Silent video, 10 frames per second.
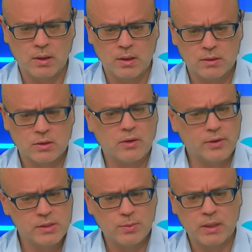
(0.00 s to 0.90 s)
So I
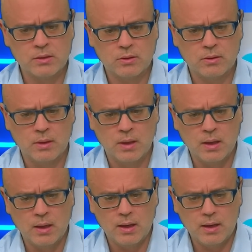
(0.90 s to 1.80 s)
respect her.
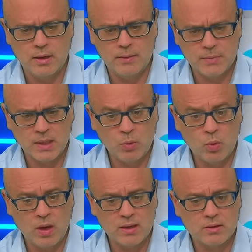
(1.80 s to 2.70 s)
Number
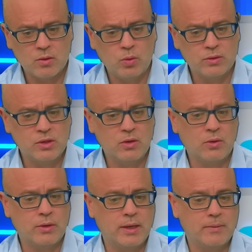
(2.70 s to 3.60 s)
1, Call to
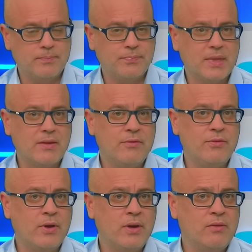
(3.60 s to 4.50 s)
Glory.
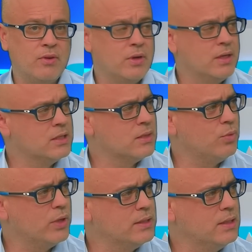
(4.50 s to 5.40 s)
Very, very
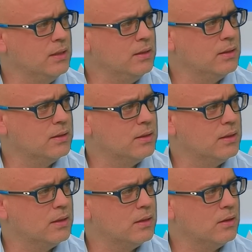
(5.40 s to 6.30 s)
disappointing.
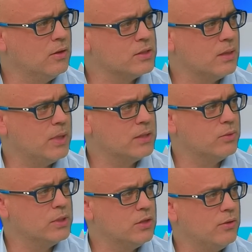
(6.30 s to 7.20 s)
Last time out
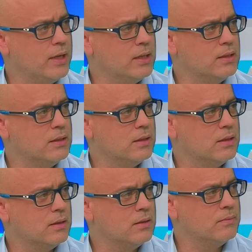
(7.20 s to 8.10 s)
when she raided
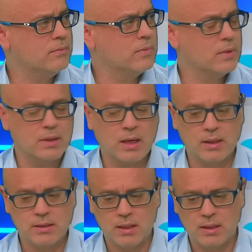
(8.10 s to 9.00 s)

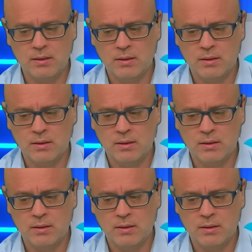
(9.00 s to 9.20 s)
KZN,